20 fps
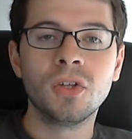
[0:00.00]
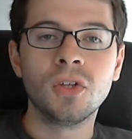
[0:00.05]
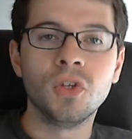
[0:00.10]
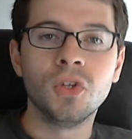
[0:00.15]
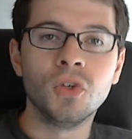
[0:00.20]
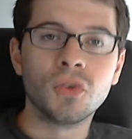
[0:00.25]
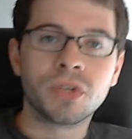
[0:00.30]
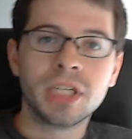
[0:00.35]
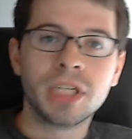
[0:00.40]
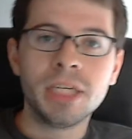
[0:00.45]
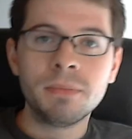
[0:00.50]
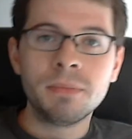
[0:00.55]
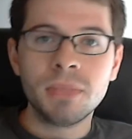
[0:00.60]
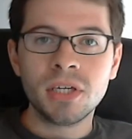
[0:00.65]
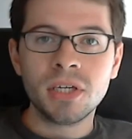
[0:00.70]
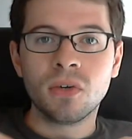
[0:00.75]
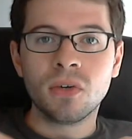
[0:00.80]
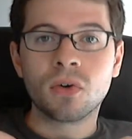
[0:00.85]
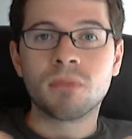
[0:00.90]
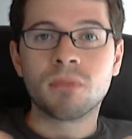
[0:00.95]
you're
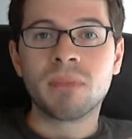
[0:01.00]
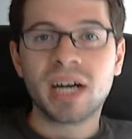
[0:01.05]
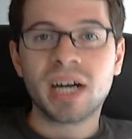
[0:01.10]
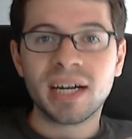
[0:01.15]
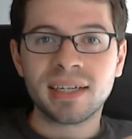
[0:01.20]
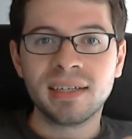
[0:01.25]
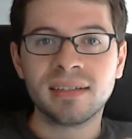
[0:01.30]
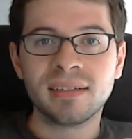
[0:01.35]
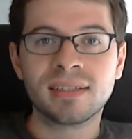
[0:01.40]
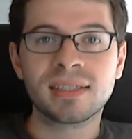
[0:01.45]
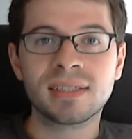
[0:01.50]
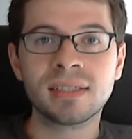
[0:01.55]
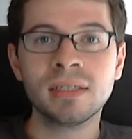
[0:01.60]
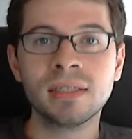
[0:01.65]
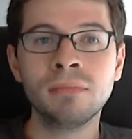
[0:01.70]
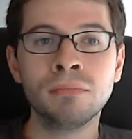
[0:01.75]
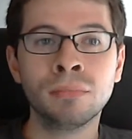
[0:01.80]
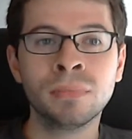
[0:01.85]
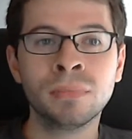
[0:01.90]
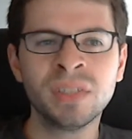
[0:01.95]
keeping your body
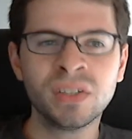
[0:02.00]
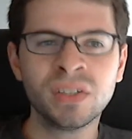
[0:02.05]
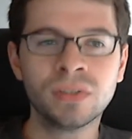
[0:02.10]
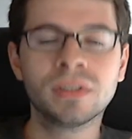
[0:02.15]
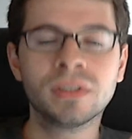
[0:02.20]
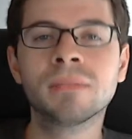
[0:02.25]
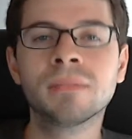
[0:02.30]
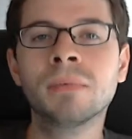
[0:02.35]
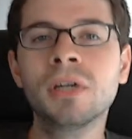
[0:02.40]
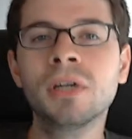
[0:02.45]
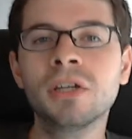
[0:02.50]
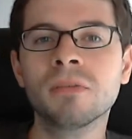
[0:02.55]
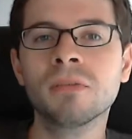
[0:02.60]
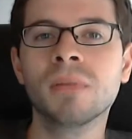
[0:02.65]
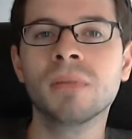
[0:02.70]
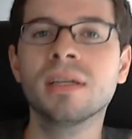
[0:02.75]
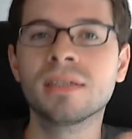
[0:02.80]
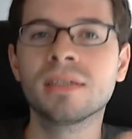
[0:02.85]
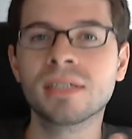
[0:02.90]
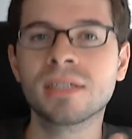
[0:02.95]
asleep. You're putting your
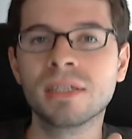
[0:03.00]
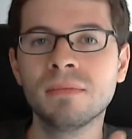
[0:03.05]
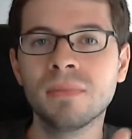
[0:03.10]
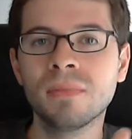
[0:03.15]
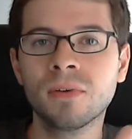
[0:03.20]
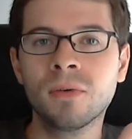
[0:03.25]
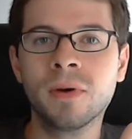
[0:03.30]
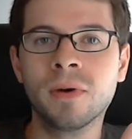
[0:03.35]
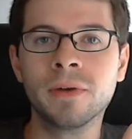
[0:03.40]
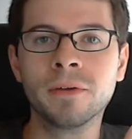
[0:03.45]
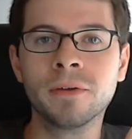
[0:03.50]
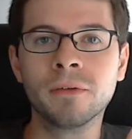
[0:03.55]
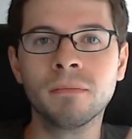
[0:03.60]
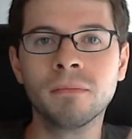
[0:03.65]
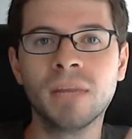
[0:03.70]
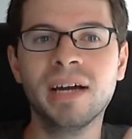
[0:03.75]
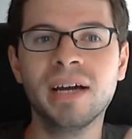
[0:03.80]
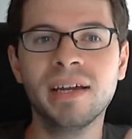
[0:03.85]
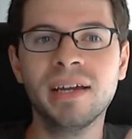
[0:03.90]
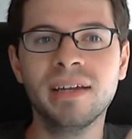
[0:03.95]
body asleep while your
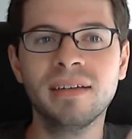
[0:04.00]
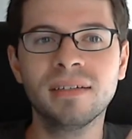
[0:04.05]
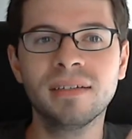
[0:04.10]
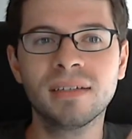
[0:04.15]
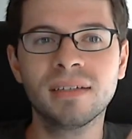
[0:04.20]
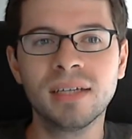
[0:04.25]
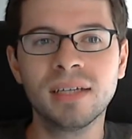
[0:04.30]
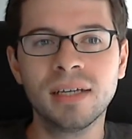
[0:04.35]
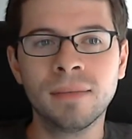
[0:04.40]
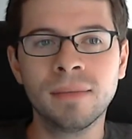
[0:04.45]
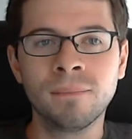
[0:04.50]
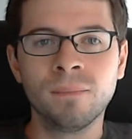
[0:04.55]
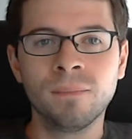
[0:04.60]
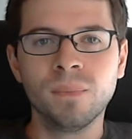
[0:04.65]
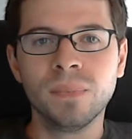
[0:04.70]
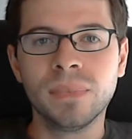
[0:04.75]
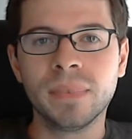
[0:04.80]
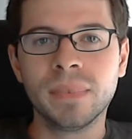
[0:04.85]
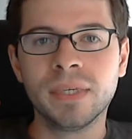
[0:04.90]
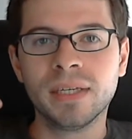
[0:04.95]
mind
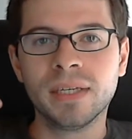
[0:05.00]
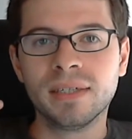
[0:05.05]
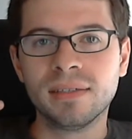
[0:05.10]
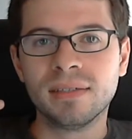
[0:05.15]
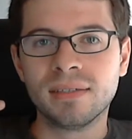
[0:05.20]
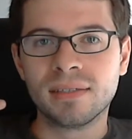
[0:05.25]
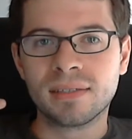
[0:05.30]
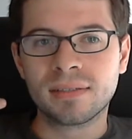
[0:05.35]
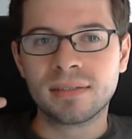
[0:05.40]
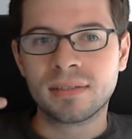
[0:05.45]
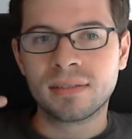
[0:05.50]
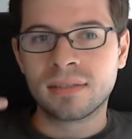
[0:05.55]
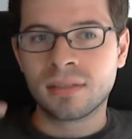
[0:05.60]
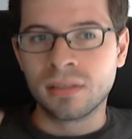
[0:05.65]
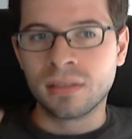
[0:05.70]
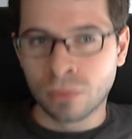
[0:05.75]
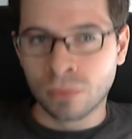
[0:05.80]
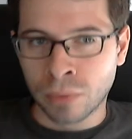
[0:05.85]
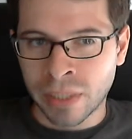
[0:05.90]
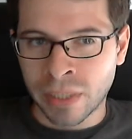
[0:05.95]
is
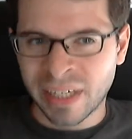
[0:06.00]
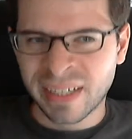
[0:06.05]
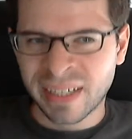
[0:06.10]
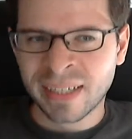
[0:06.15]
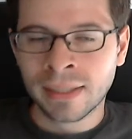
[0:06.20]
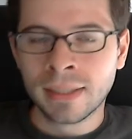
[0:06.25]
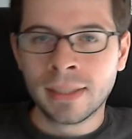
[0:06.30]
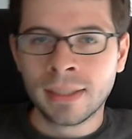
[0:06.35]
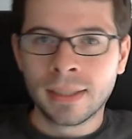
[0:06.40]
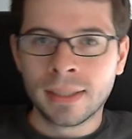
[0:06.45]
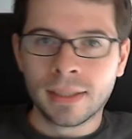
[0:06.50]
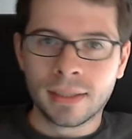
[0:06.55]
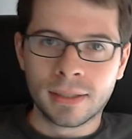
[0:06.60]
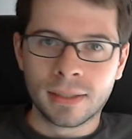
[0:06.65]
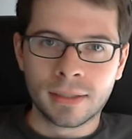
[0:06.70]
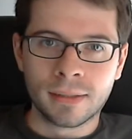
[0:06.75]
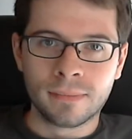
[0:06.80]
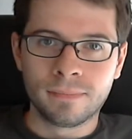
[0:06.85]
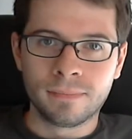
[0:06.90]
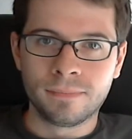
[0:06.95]
still awake.
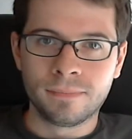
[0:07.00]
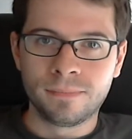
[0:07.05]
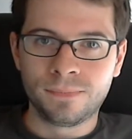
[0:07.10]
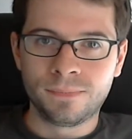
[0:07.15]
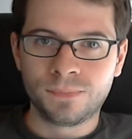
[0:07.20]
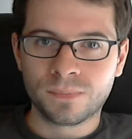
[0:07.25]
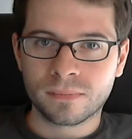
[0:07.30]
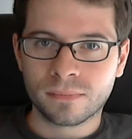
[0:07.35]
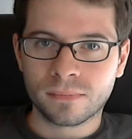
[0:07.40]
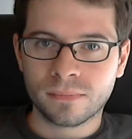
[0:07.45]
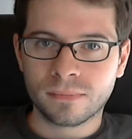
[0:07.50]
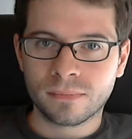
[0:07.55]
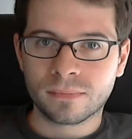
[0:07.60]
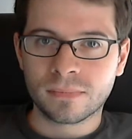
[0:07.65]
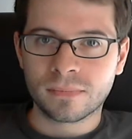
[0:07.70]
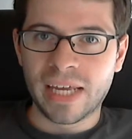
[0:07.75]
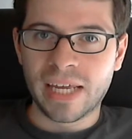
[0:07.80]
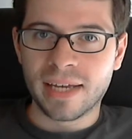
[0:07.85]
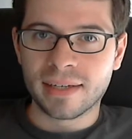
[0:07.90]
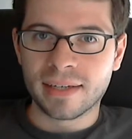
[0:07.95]
And
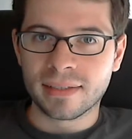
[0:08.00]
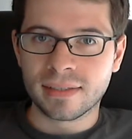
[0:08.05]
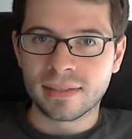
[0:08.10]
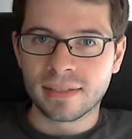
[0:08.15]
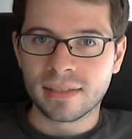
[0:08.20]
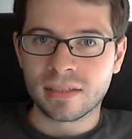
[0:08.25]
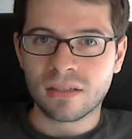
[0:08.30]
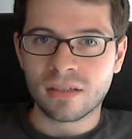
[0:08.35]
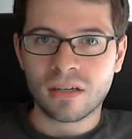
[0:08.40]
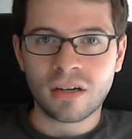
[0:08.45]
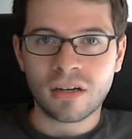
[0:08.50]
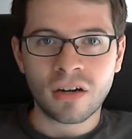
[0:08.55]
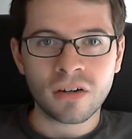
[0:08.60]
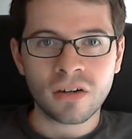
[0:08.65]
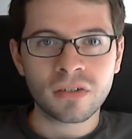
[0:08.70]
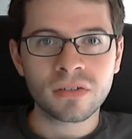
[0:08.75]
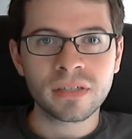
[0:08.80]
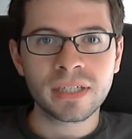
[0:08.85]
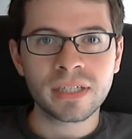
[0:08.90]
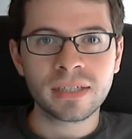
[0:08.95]
it's a lot
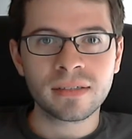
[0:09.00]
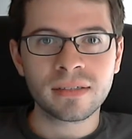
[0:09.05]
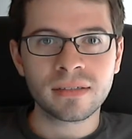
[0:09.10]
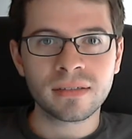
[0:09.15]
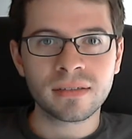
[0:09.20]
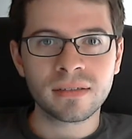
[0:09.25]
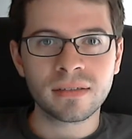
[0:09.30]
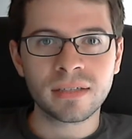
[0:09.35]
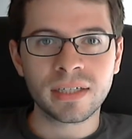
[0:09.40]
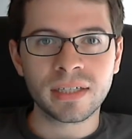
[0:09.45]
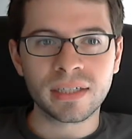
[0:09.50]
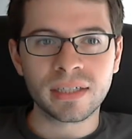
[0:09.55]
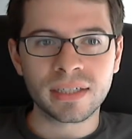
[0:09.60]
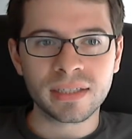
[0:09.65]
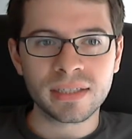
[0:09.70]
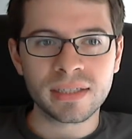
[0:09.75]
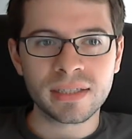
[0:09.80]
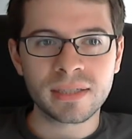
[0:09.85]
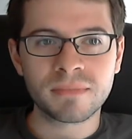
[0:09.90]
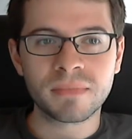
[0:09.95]
harder than it
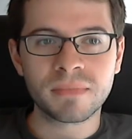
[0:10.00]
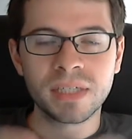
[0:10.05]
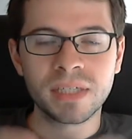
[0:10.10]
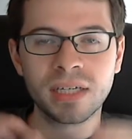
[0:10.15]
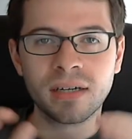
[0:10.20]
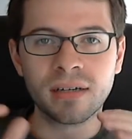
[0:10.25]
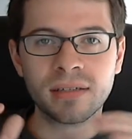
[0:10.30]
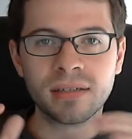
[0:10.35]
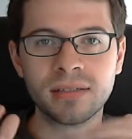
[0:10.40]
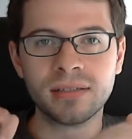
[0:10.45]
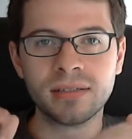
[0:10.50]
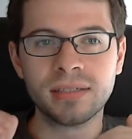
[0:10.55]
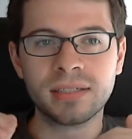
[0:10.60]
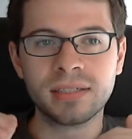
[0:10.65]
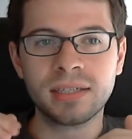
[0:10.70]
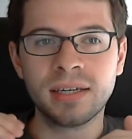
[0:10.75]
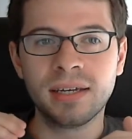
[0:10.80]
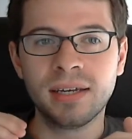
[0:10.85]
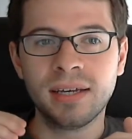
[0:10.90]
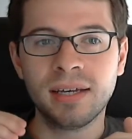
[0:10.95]
is
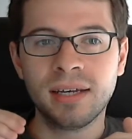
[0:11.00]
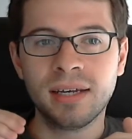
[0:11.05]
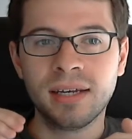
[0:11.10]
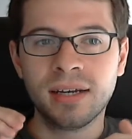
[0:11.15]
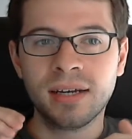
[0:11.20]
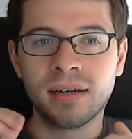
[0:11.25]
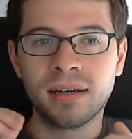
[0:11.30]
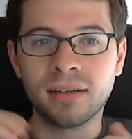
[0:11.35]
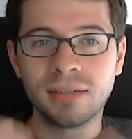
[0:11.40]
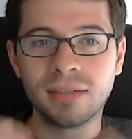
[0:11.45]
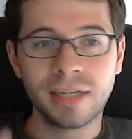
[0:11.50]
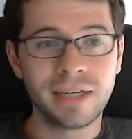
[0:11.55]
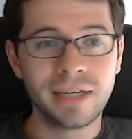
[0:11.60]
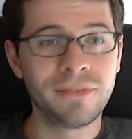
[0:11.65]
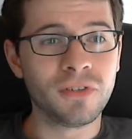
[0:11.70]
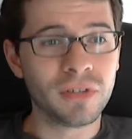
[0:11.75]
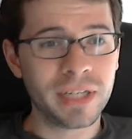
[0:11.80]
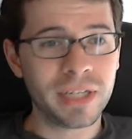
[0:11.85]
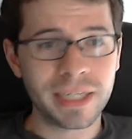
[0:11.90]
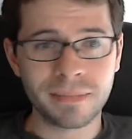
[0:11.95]
because if
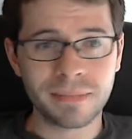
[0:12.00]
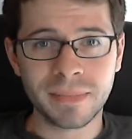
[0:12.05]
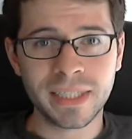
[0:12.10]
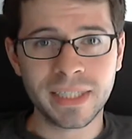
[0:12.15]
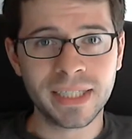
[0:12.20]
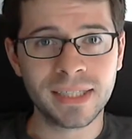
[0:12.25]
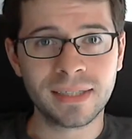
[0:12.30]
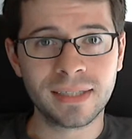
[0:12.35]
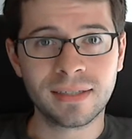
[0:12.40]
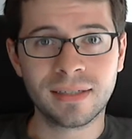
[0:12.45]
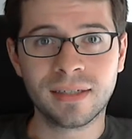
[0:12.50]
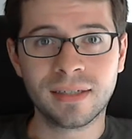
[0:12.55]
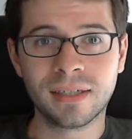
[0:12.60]
you're like me,